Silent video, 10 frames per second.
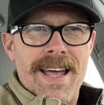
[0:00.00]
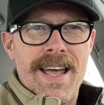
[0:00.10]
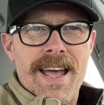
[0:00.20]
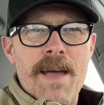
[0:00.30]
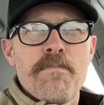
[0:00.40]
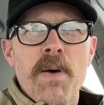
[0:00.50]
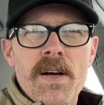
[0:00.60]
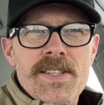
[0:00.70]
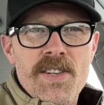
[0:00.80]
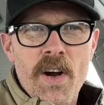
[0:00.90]
Hey,
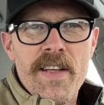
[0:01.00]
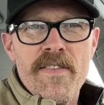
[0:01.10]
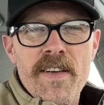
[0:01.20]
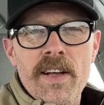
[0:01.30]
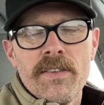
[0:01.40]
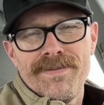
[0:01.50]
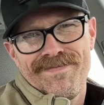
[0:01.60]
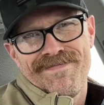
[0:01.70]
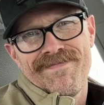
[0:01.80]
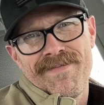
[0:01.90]
Punxsutawney Phil,
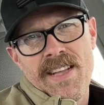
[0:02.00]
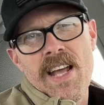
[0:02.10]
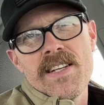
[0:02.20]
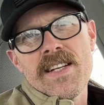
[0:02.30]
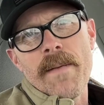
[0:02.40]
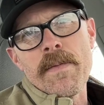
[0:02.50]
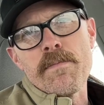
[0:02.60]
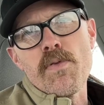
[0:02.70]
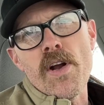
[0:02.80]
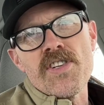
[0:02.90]
time to
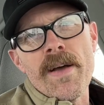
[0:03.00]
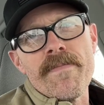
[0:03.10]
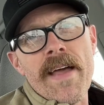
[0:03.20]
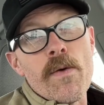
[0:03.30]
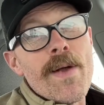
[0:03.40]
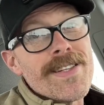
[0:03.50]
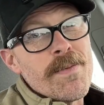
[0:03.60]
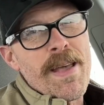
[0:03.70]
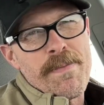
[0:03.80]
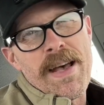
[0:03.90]
brush up that
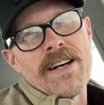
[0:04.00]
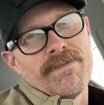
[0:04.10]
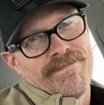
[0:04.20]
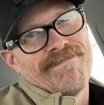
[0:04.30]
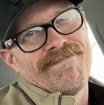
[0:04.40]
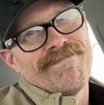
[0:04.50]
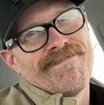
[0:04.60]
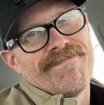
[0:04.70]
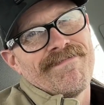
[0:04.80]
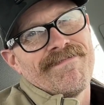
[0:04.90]
resume, pal.
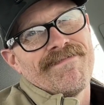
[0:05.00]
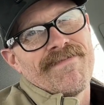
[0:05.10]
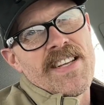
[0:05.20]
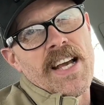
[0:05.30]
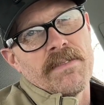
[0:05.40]
Yeah.